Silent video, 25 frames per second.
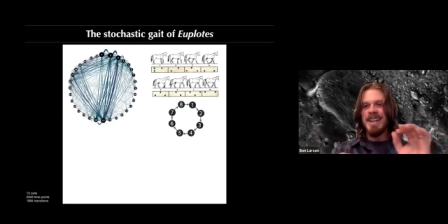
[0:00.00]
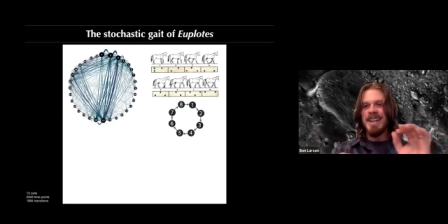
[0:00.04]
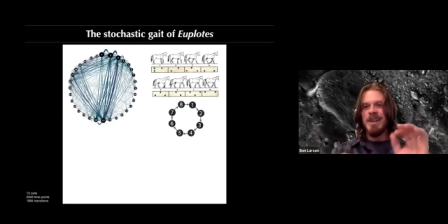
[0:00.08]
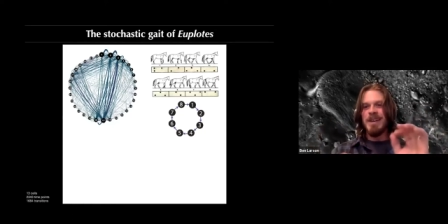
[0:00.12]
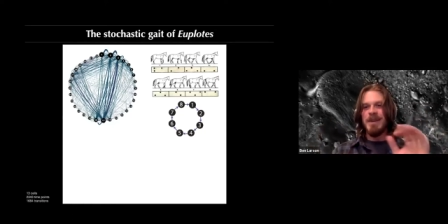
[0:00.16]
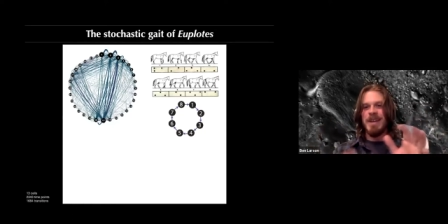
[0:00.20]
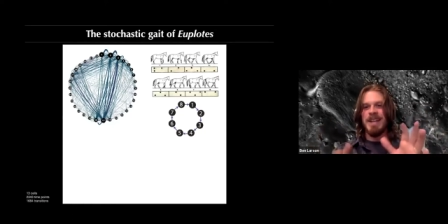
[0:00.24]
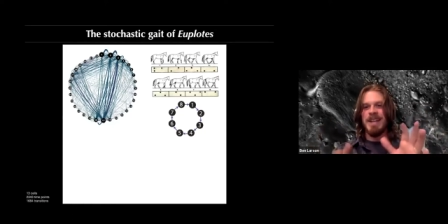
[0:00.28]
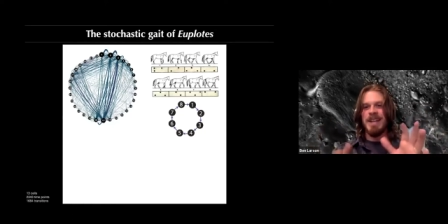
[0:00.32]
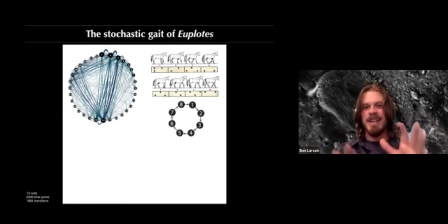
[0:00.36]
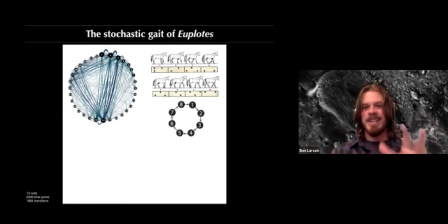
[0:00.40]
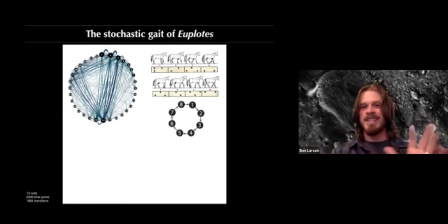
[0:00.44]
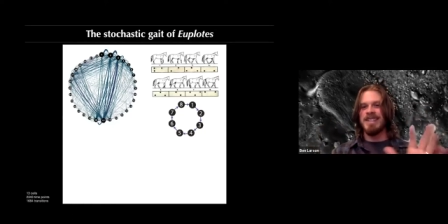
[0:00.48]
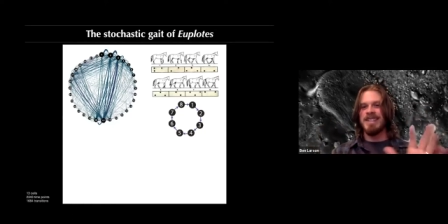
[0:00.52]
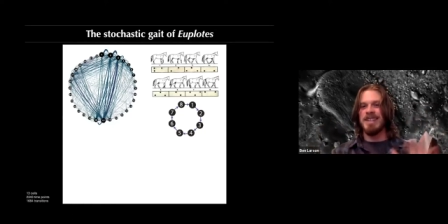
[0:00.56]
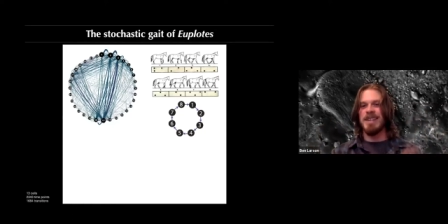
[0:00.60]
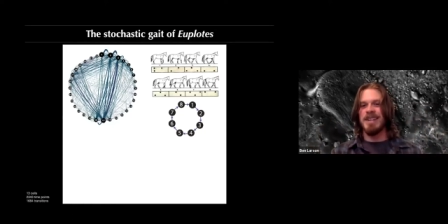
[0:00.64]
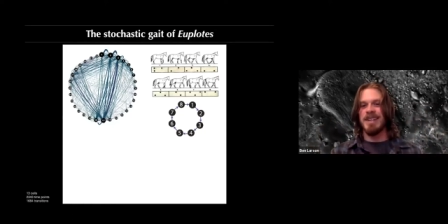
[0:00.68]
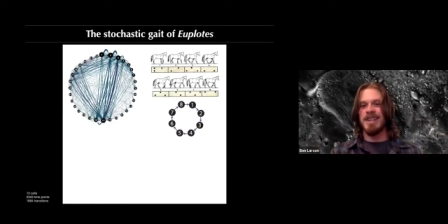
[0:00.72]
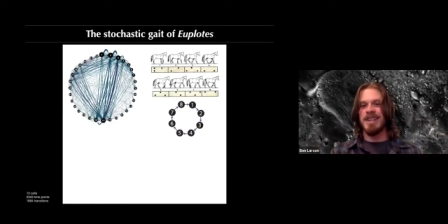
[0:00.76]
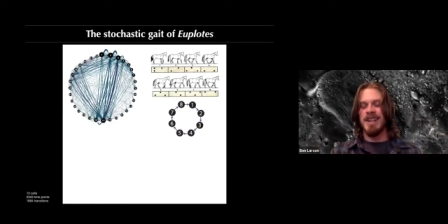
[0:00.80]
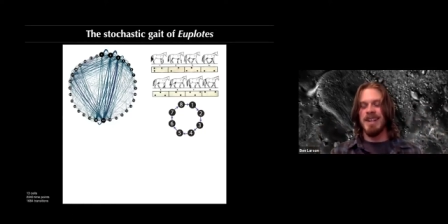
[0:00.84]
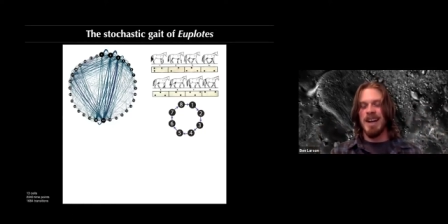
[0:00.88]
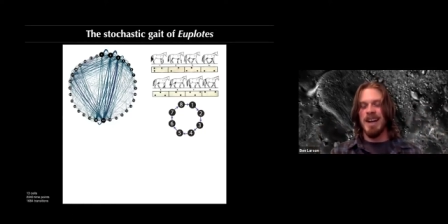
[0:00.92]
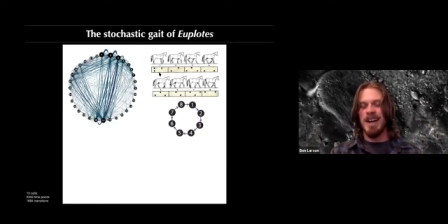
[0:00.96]
we can
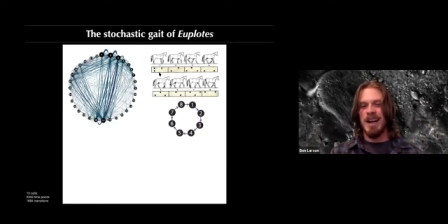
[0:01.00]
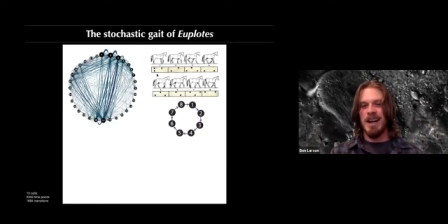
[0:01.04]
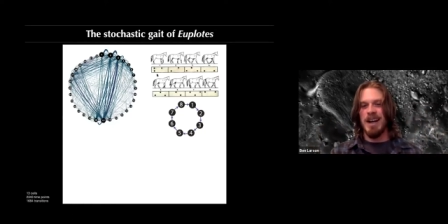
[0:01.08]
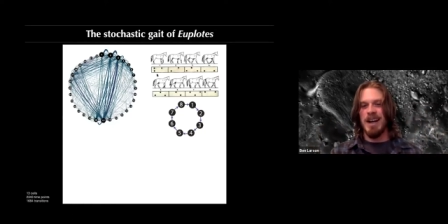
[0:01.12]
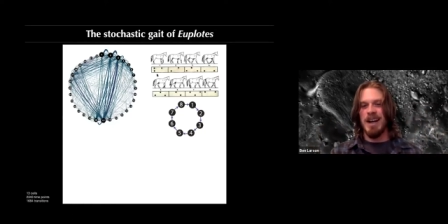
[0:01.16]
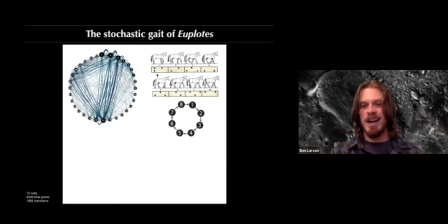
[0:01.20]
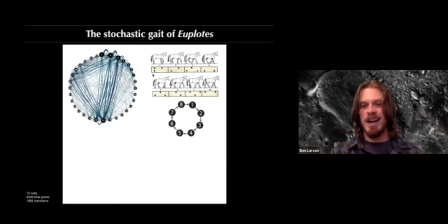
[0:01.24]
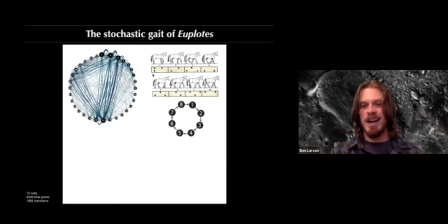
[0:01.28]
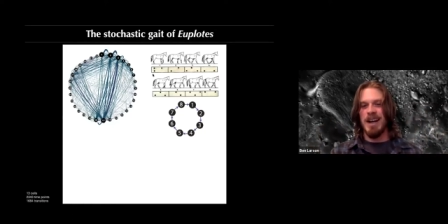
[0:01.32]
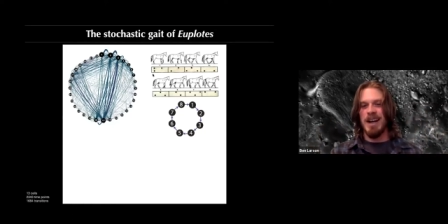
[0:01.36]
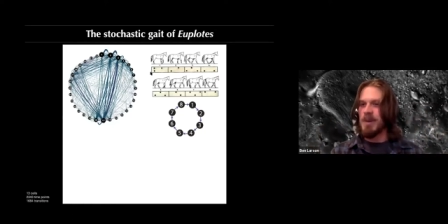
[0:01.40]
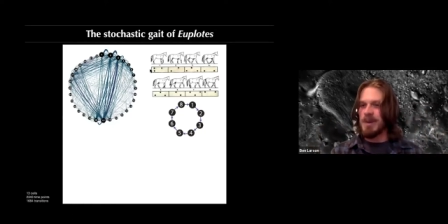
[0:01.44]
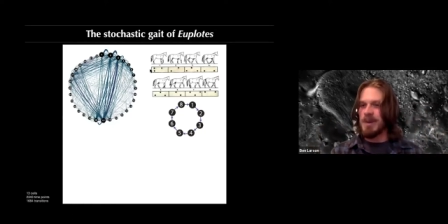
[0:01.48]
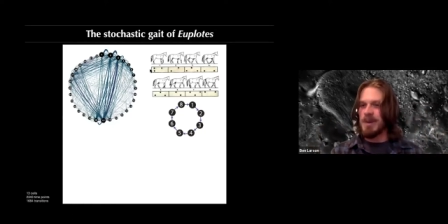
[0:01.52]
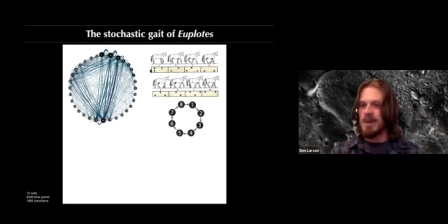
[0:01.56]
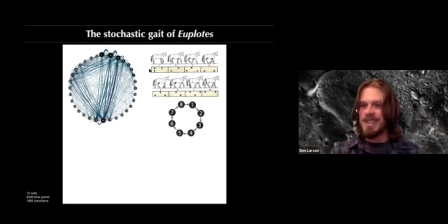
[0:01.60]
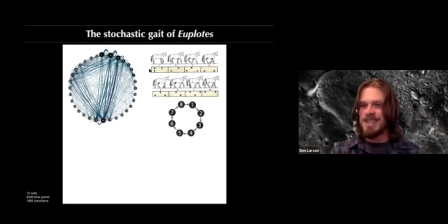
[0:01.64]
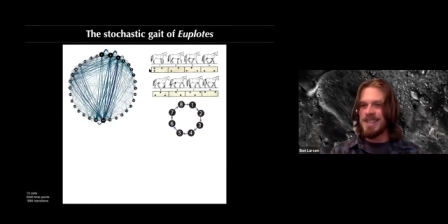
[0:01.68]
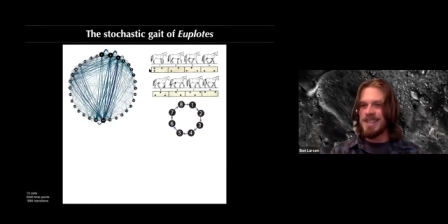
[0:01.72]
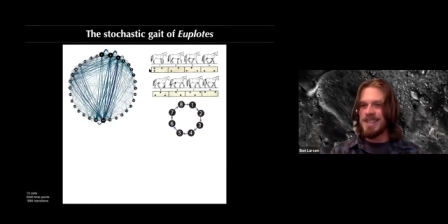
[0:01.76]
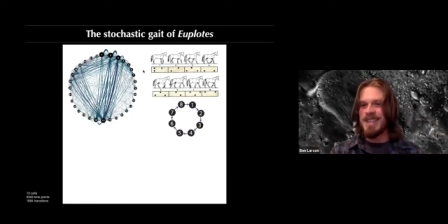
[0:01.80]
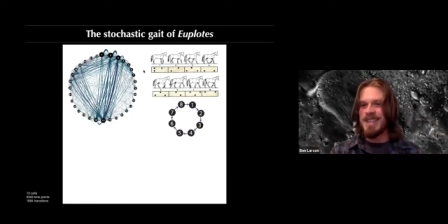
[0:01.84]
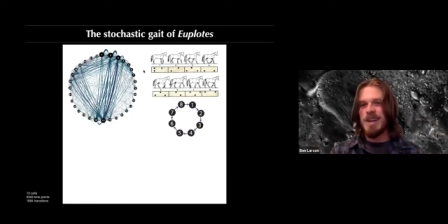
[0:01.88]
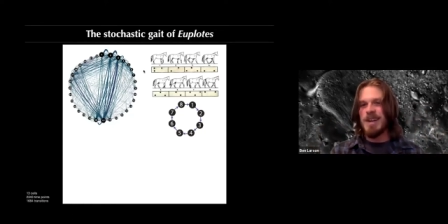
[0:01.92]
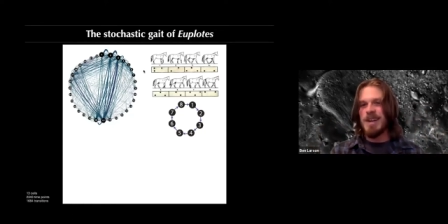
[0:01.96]
consider uh, a
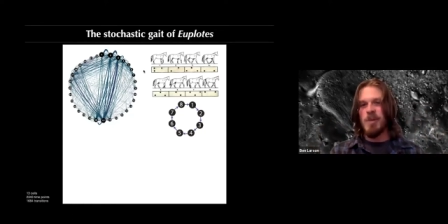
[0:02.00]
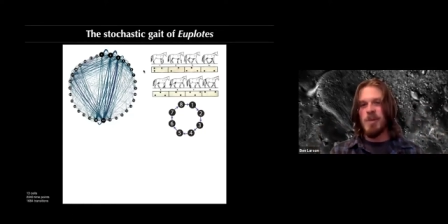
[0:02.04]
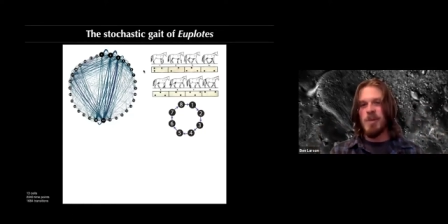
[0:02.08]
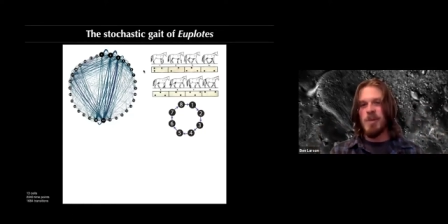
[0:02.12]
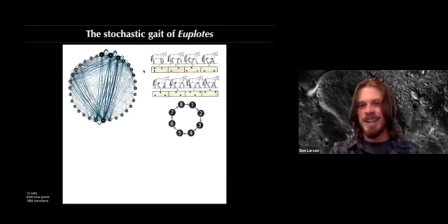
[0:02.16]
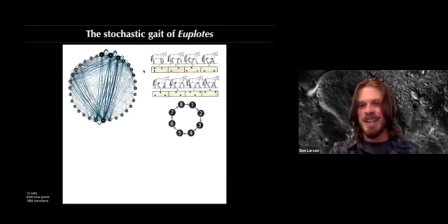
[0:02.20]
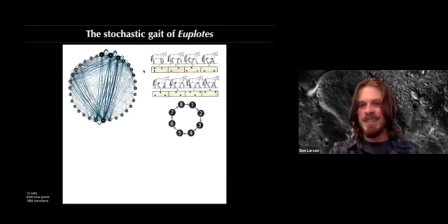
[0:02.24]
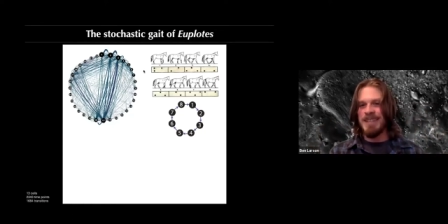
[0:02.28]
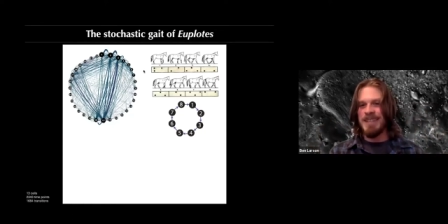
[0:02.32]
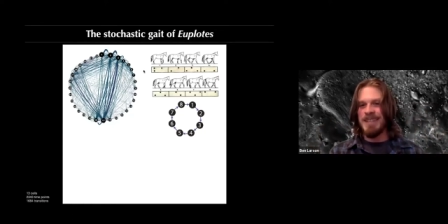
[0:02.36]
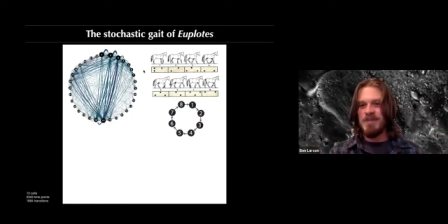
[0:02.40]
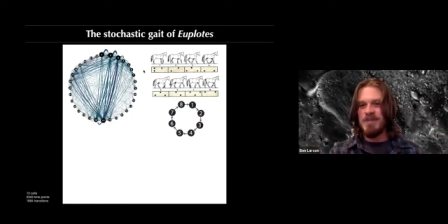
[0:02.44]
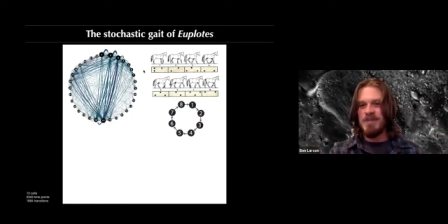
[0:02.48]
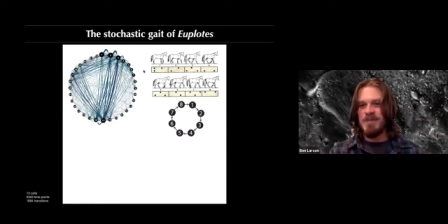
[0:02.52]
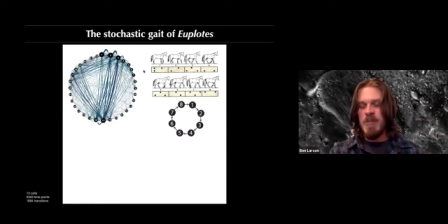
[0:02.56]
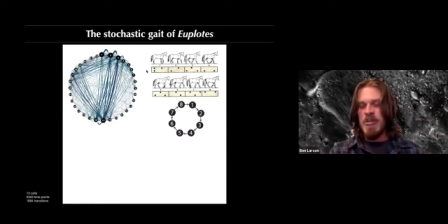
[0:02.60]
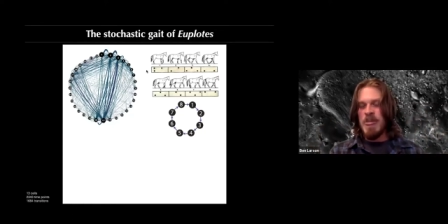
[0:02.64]
horse walking.